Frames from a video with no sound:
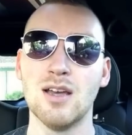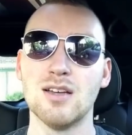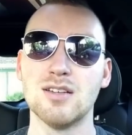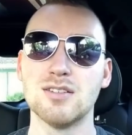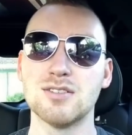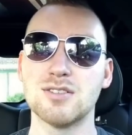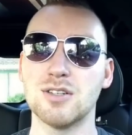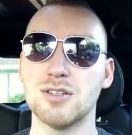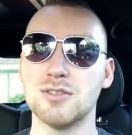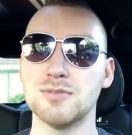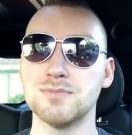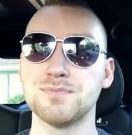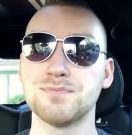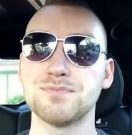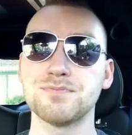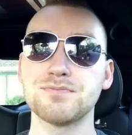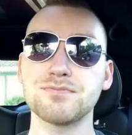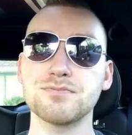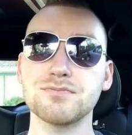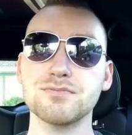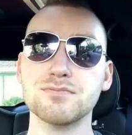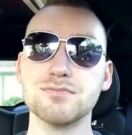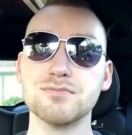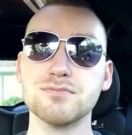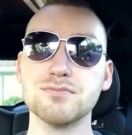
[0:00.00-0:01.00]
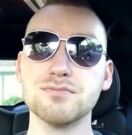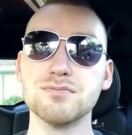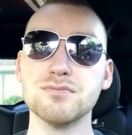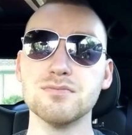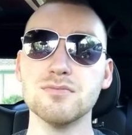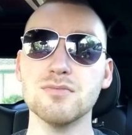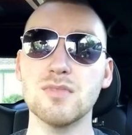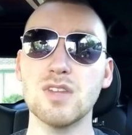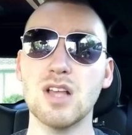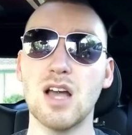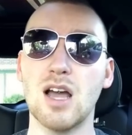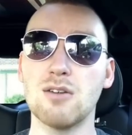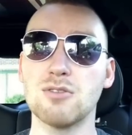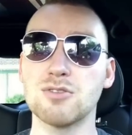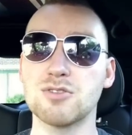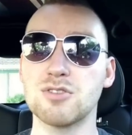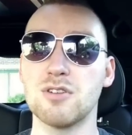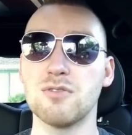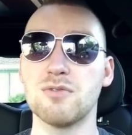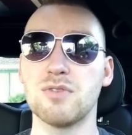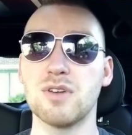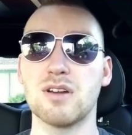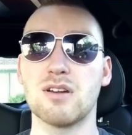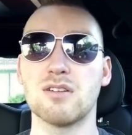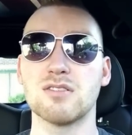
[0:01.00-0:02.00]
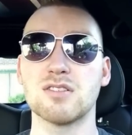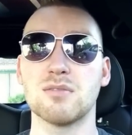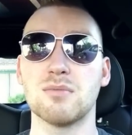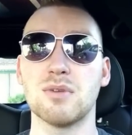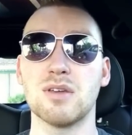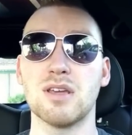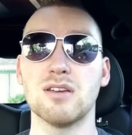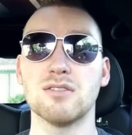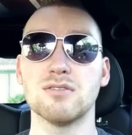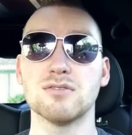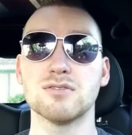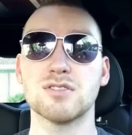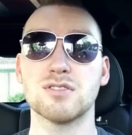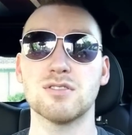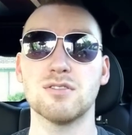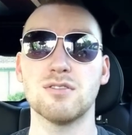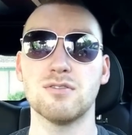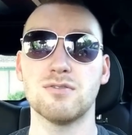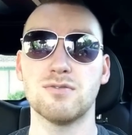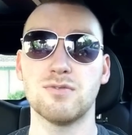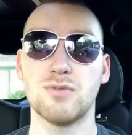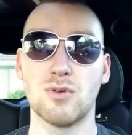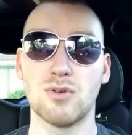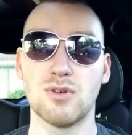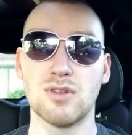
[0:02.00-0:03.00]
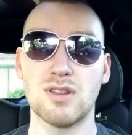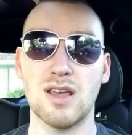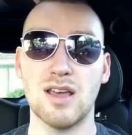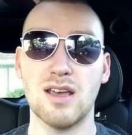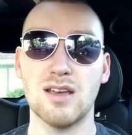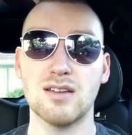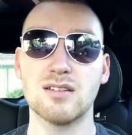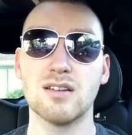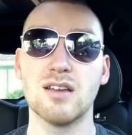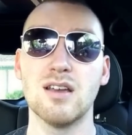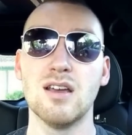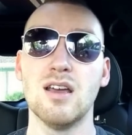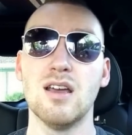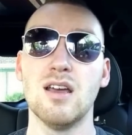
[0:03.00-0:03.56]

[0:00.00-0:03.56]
So, I will try and figure out something else for that.